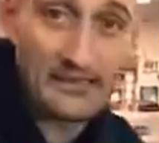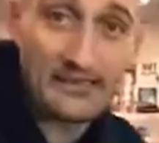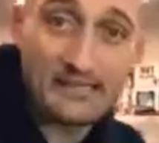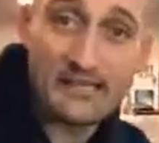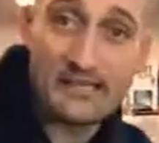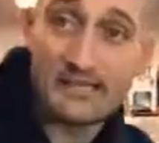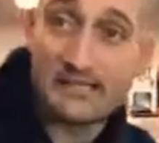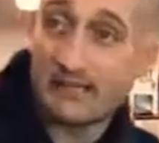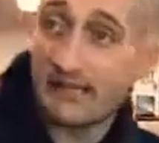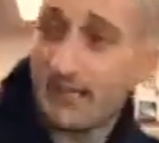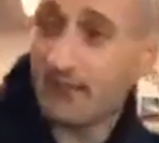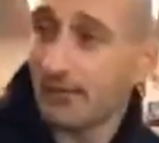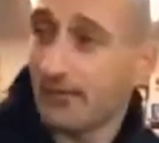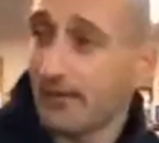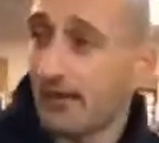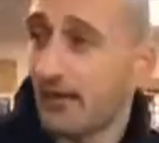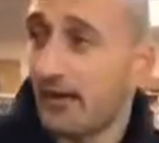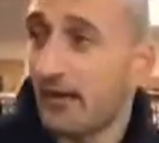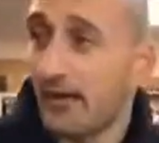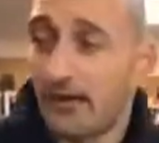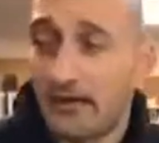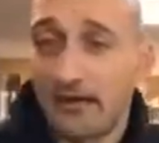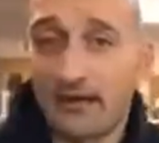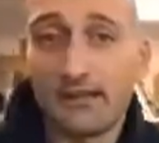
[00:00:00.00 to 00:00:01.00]
I say, so there we
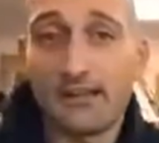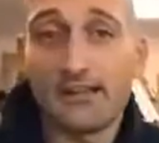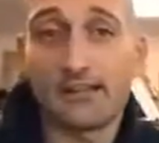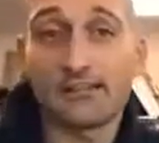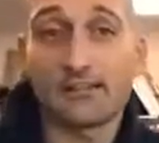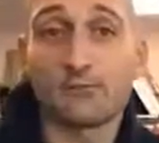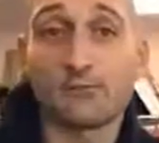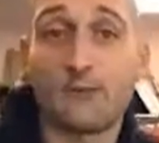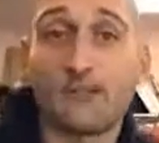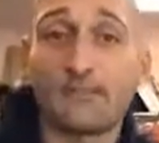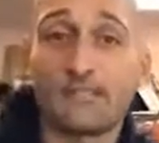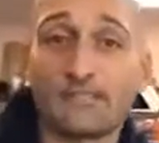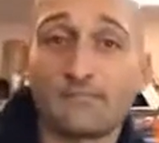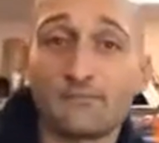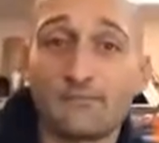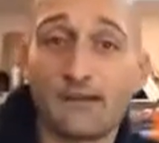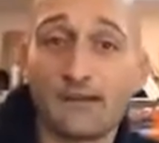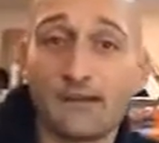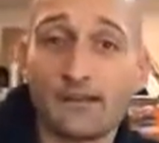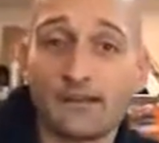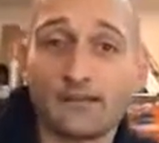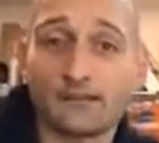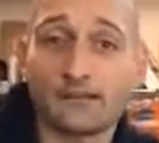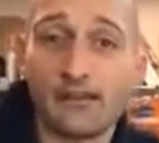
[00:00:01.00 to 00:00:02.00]
are. That's a waste of
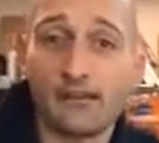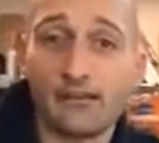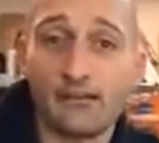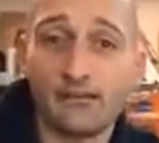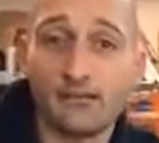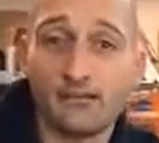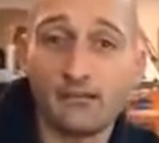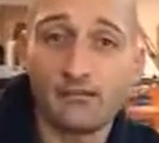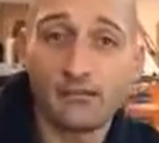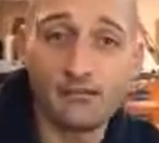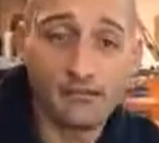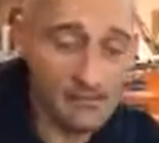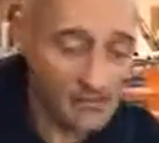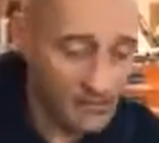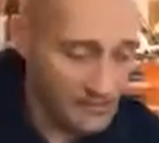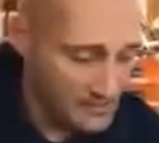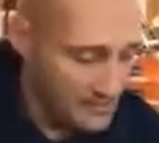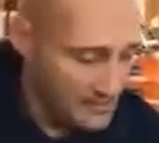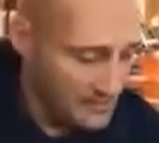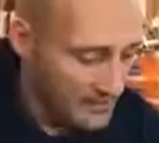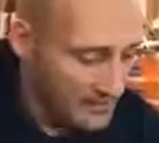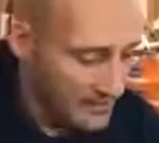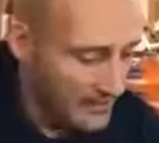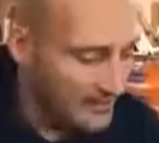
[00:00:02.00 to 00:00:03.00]
money, isn't it?
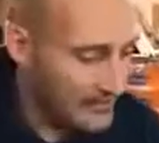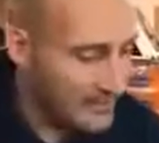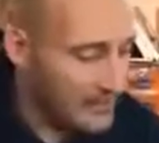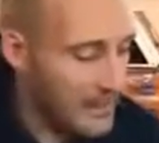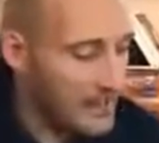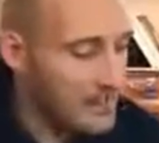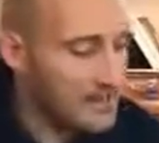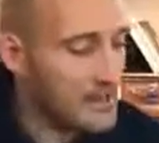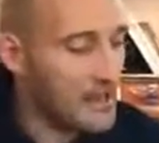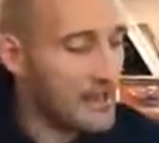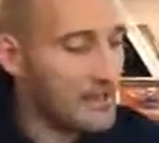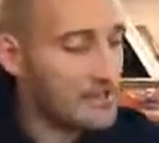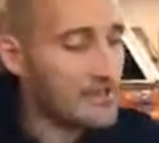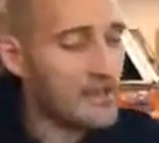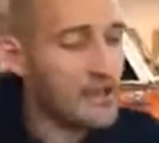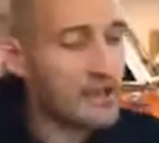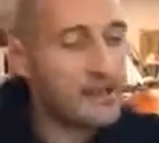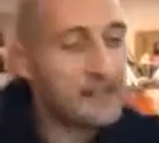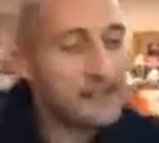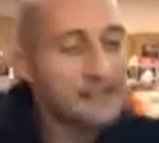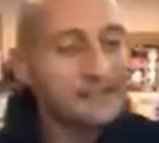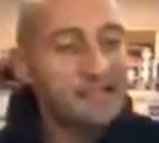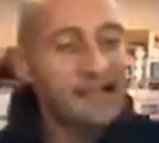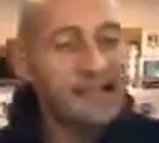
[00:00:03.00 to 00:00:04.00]
And
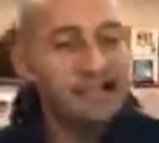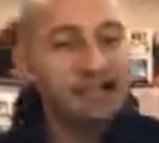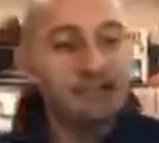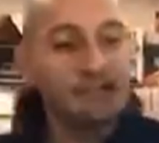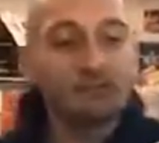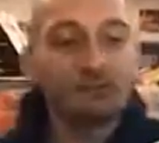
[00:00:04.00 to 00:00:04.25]
I take the